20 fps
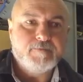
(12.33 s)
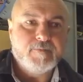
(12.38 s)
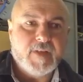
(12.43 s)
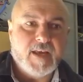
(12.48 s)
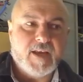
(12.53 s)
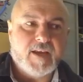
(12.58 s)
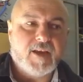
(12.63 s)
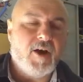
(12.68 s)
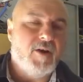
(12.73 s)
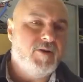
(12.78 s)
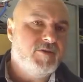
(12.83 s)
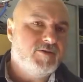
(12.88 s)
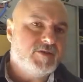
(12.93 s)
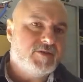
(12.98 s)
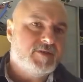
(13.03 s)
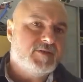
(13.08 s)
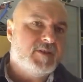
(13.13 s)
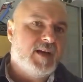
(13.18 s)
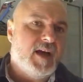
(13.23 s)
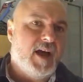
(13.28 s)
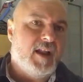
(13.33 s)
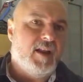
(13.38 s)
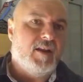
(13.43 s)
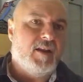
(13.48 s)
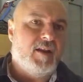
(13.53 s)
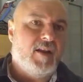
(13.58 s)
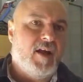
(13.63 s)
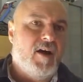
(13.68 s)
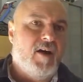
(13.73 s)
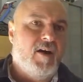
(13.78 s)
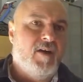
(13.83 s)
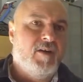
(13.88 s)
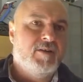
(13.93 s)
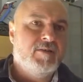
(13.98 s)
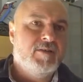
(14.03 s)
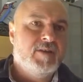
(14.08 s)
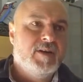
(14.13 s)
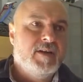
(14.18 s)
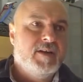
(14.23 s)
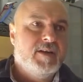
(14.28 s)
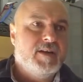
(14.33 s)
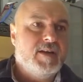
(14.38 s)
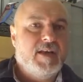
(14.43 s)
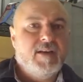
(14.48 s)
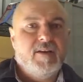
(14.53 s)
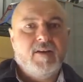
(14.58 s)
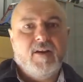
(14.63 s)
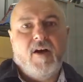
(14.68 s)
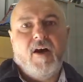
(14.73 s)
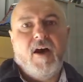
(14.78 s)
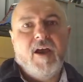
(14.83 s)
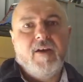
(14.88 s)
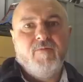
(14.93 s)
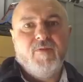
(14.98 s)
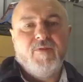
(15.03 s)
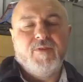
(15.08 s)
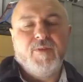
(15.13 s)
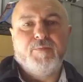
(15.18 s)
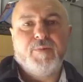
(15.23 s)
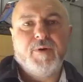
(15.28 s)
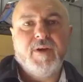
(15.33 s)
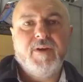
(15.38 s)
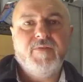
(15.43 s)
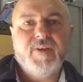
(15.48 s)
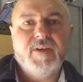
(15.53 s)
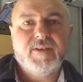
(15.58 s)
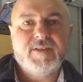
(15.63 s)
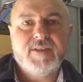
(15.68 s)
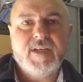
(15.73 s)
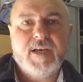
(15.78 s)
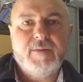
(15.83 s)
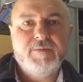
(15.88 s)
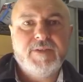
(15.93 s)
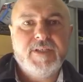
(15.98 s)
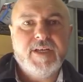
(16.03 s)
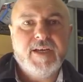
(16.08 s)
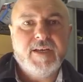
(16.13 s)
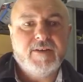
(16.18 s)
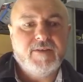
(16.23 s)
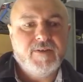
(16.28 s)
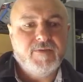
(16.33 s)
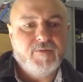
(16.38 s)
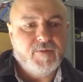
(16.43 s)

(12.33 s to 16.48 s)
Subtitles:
It goes along in line with the previous subject,